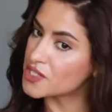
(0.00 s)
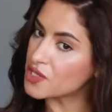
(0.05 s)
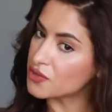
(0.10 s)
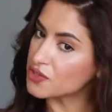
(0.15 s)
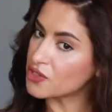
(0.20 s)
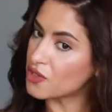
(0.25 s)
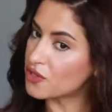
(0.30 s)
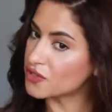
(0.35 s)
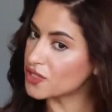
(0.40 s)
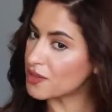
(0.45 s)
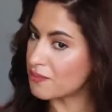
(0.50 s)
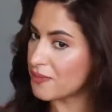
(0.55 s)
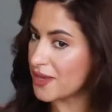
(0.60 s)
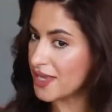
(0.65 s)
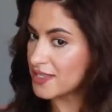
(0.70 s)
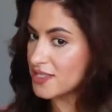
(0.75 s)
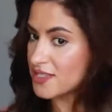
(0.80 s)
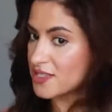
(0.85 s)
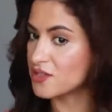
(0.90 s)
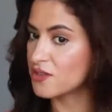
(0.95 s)
So it all
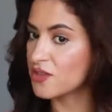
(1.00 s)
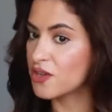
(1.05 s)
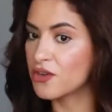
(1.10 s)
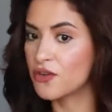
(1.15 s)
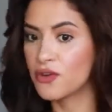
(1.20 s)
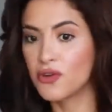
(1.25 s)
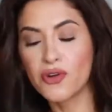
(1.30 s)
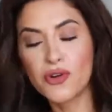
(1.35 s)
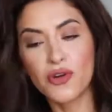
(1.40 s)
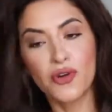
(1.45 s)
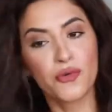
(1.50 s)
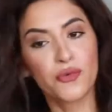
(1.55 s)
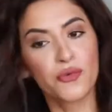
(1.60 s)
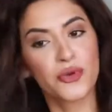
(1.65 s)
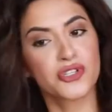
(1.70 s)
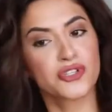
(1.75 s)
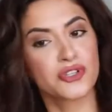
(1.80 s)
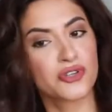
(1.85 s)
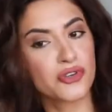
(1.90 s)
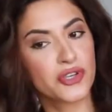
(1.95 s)
depends
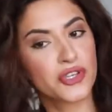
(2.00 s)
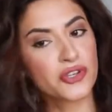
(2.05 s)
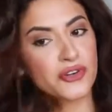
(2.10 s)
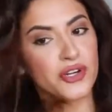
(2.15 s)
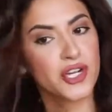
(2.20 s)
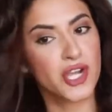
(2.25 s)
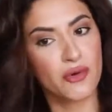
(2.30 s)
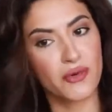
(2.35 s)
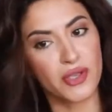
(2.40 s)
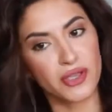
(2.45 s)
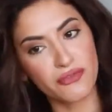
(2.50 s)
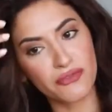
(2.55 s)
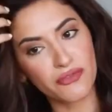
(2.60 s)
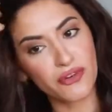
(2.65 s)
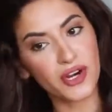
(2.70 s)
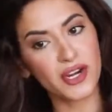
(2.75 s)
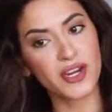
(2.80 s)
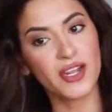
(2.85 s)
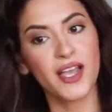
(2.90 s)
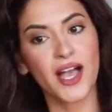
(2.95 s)
which look you're going
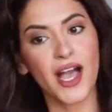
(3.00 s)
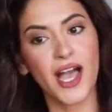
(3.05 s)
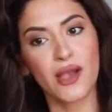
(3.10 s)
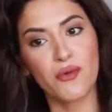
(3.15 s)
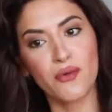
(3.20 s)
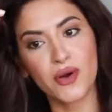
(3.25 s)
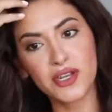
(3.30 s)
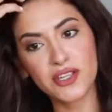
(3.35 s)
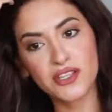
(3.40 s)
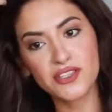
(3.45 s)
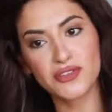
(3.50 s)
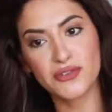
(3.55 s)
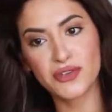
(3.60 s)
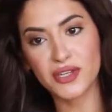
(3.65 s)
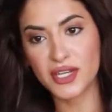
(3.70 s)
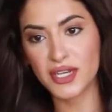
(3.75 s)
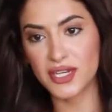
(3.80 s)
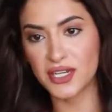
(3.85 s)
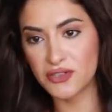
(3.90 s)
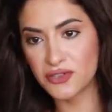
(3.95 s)
for. I wanted to
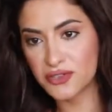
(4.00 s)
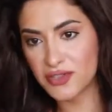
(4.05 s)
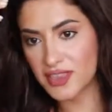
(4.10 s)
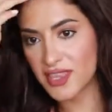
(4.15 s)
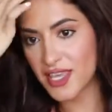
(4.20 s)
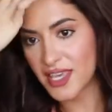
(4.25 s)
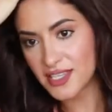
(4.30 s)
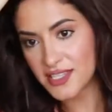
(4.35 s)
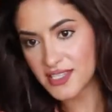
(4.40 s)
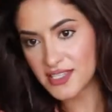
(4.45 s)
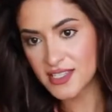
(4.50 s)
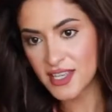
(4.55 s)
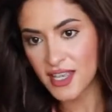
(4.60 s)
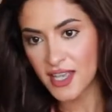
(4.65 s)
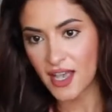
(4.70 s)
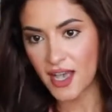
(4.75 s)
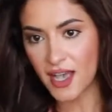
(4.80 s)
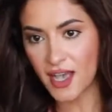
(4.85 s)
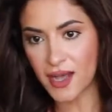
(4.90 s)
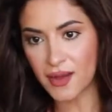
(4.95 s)
include this
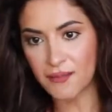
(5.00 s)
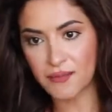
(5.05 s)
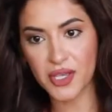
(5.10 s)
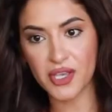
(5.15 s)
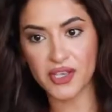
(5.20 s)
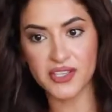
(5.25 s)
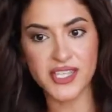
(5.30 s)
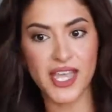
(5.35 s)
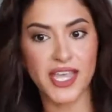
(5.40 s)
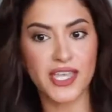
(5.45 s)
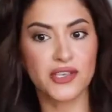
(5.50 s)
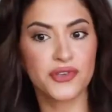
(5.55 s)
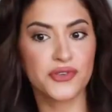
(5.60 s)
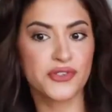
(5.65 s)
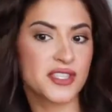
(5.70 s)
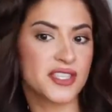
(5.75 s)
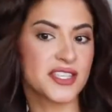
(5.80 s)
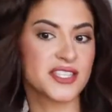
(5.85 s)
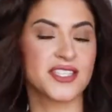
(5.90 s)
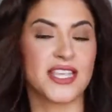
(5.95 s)
because I
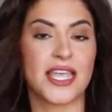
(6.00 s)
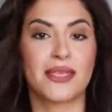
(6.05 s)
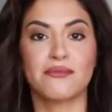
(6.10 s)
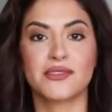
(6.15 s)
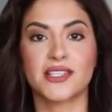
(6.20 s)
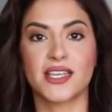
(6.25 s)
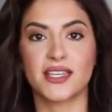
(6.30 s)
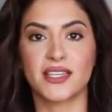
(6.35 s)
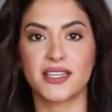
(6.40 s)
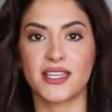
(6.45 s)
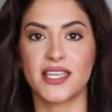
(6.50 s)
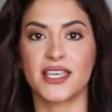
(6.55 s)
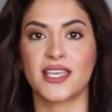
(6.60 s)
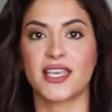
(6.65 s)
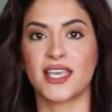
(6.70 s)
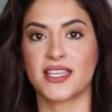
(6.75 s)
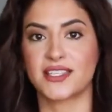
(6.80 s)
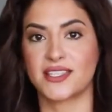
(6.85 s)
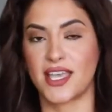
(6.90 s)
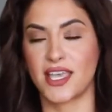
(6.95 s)
used the same
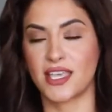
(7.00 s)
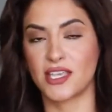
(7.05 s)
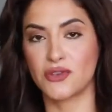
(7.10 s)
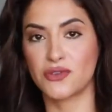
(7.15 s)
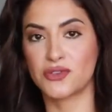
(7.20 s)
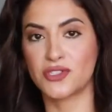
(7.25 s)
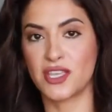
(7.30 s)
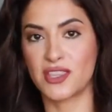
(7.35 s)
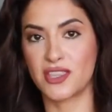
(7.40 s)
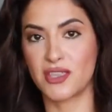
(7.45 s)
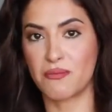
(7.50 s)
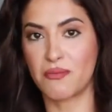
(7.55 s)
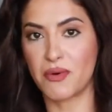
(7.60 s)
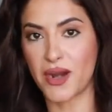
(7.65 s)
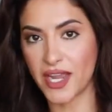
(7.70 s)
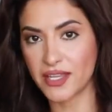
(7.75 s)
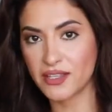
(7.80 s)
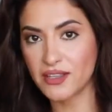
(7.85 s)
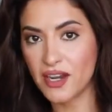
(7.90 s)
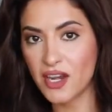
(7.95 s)
technique as I used in the
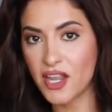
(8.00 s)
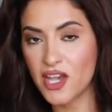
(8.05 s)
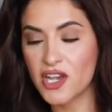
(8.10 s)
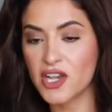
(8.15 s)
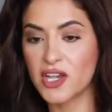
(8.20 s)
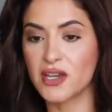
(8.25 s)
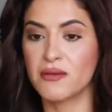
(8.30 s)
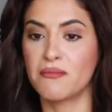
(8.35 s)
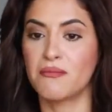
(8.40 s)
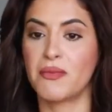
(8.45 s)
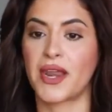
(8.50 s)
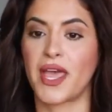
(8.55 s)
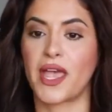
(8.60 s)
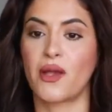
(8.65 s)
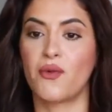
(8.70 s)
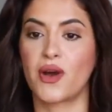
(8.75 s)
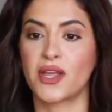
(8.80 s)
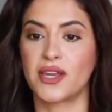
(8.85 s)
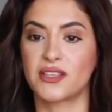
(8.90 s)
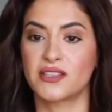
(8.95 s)
bridal look, but
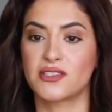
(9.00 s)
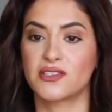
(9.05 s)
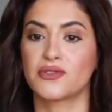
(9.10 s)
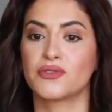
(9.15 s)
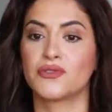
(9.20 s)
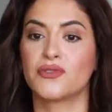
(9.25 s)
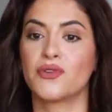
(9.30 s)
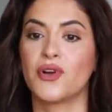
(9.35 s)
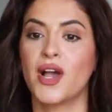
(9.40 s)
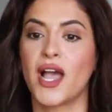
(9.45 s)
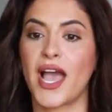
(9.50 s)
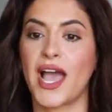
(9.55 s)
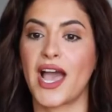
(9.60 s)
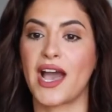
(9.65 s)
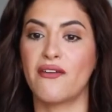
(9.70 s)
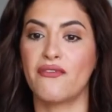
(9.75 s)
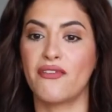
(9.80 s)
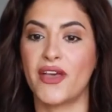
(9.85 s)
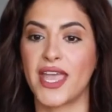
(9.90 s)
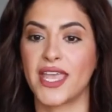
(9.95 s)
I wanted to
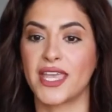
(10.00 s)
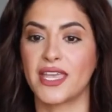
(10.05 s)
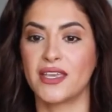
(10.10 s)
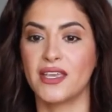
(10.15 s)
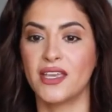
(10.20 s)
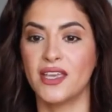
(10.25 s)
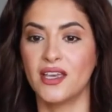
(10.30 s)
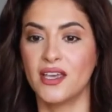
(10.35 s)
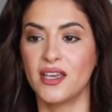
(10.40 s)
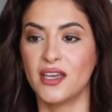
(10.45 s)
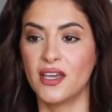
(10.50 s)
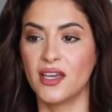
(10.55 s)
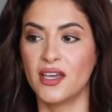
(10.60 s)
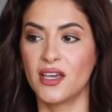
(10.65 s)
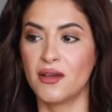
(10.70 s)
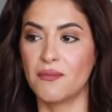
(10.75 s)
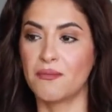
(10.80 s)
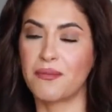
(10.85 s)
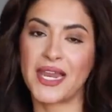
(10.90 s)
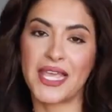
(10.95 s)
have a
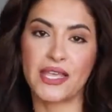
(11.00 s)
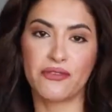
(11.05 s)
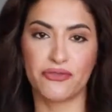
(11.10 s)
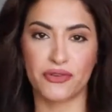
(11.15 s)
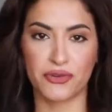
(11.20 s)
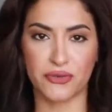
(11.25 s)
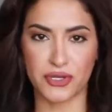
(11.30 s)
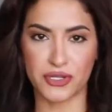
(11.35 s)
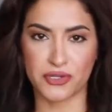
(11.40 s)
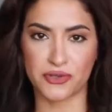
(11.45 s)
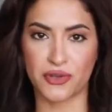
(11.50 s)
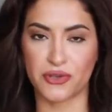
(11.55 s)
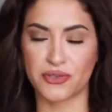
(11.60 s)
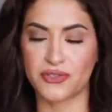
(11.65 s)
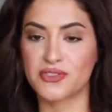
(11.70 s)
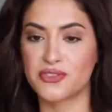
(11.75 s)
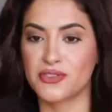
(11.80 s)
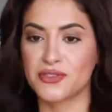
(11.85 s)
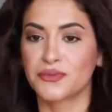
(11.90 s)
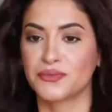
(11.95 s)
playful
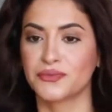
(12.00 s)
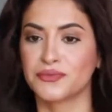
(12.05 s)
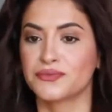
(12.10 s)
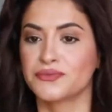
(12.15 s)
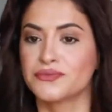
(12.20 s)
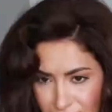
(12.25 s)
results.